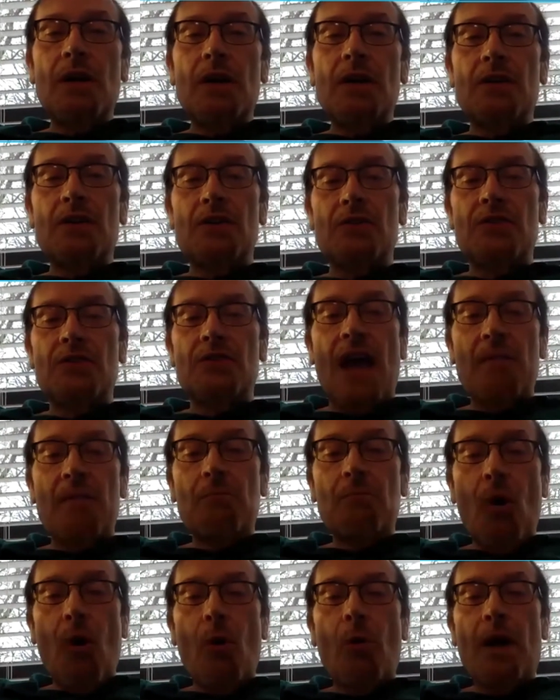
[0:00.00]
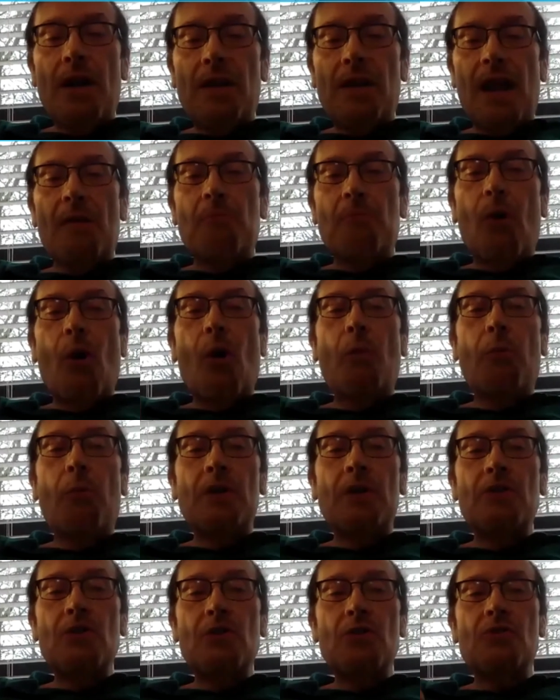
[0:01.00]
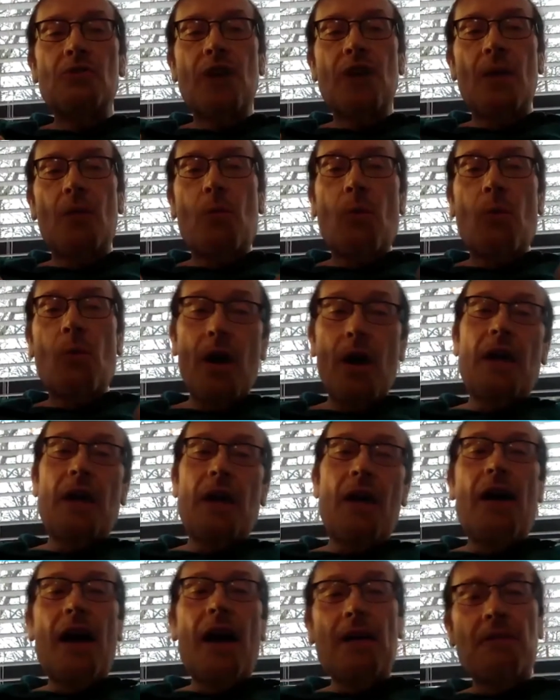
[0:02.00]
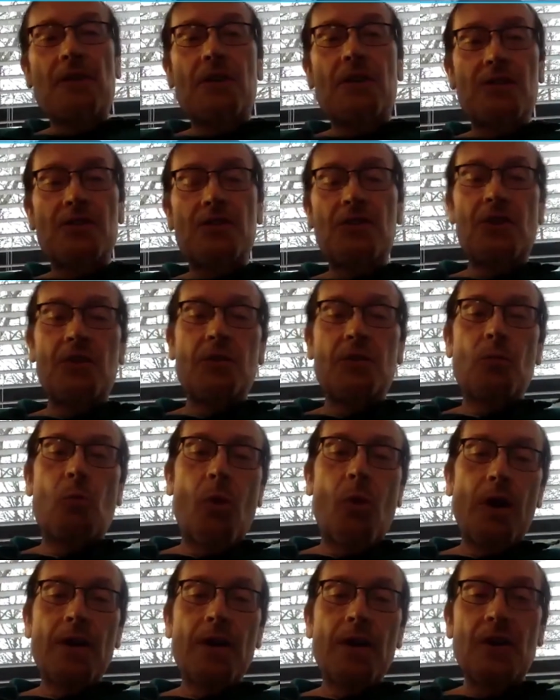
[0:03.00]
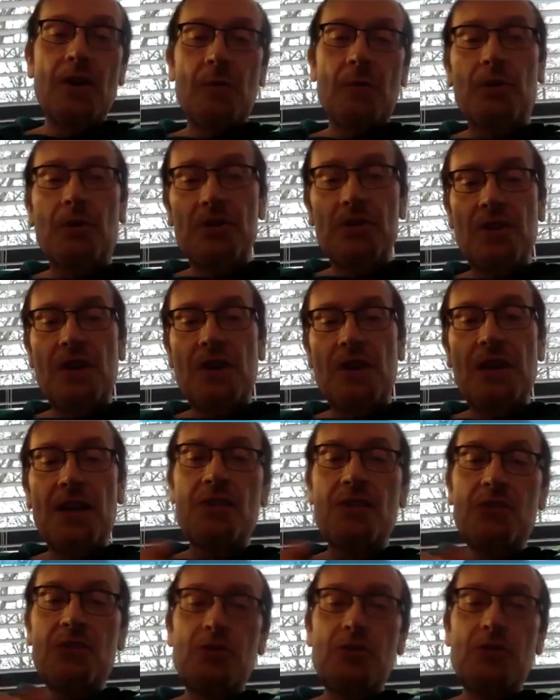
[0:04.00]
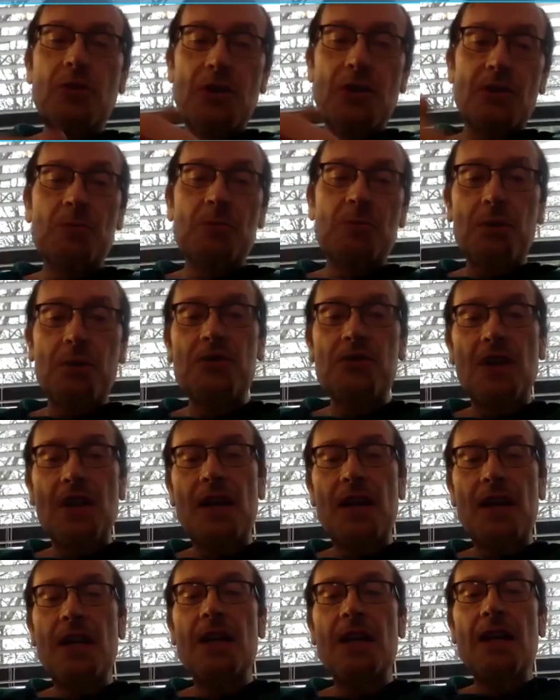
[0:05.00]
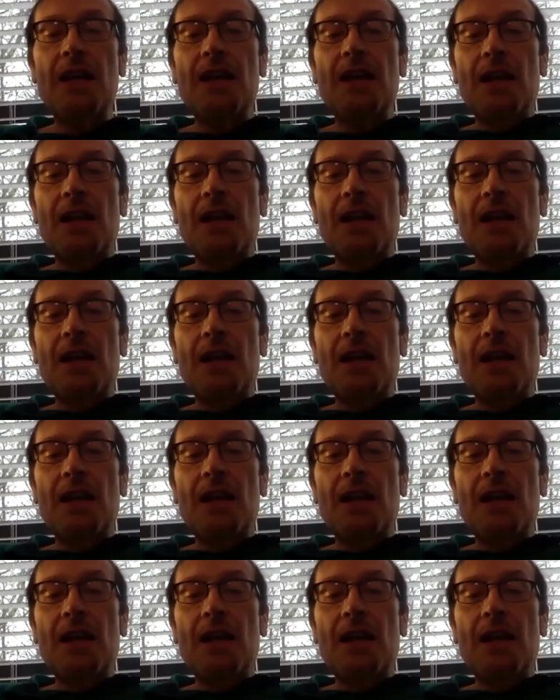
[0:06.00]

does that at that moment do you say, well, now I have to consider 1 year preceding and 2 years preceding?